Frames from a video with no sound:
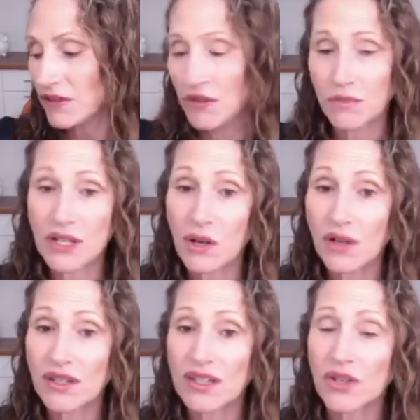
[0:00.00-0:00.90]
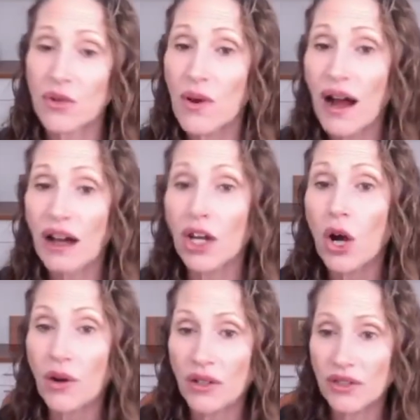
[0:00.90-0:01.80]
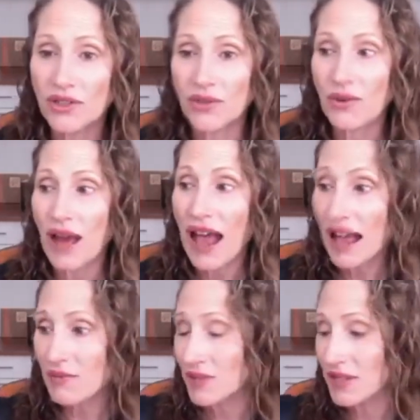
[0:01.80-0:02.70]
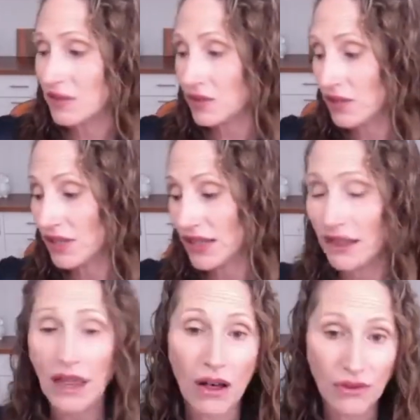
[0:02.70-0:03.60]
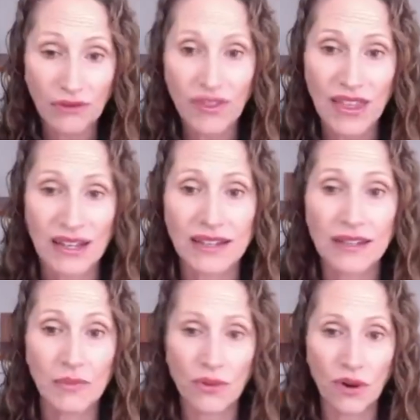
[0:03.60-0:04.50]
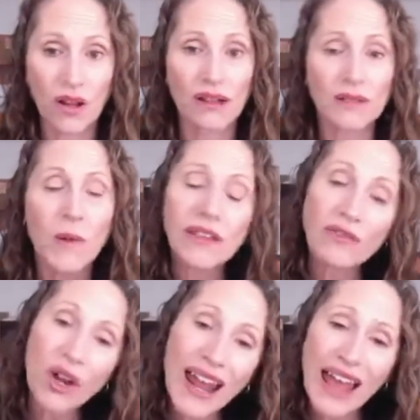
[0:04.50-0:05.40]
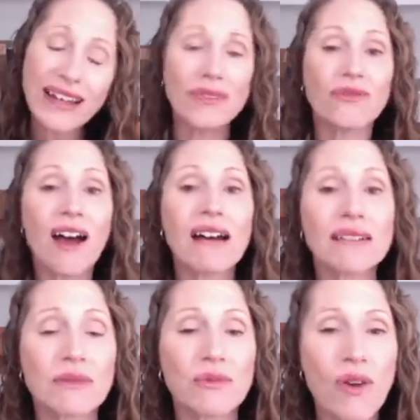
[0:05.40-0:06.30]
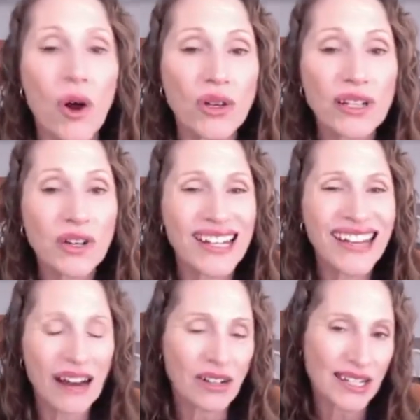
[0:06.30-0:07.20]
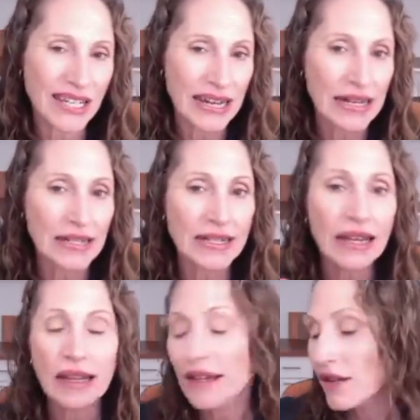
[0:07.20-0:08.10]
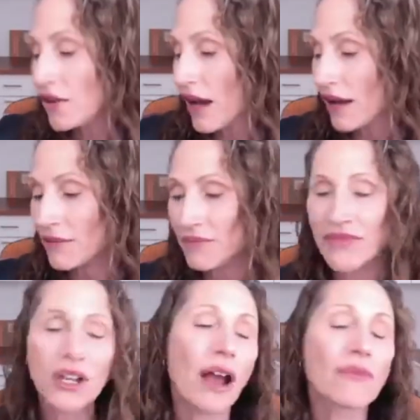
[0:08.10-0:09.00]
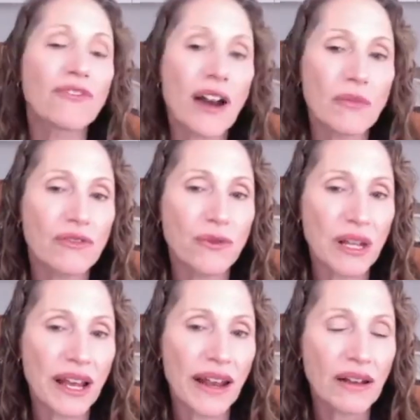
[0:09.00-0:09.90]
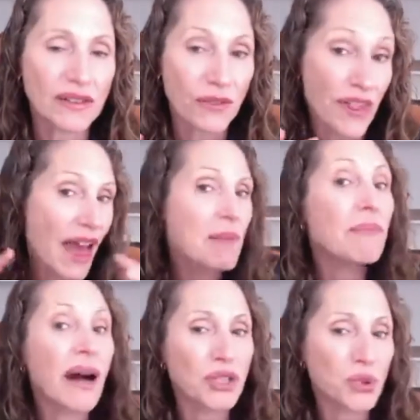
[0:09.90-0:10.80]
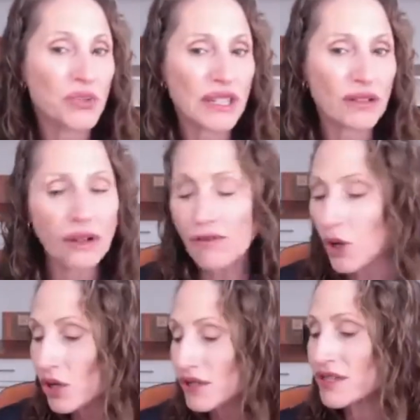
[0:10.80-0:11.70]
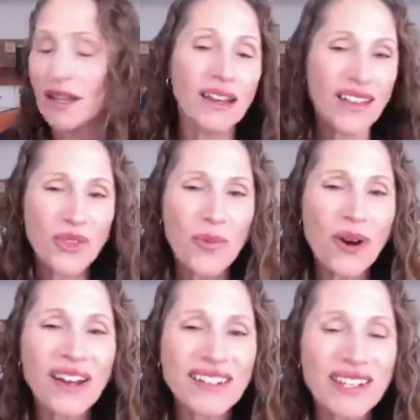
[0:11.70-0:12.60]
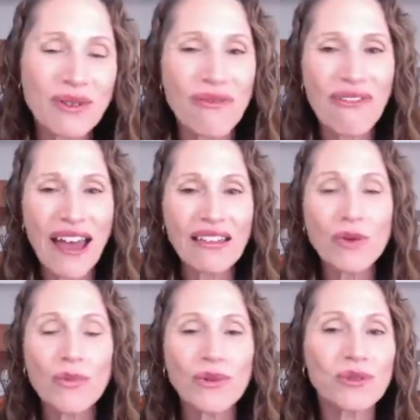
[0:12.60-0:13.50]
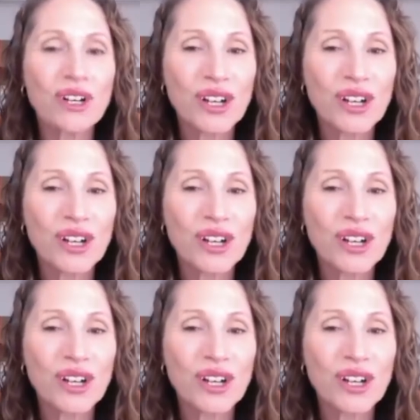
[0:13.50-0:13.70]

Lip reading: because you are going to absolutely love these products. But you've got to act fast. We've only got a guaranteed time frame of 48 hours for that bundle deal. Of course, the products are available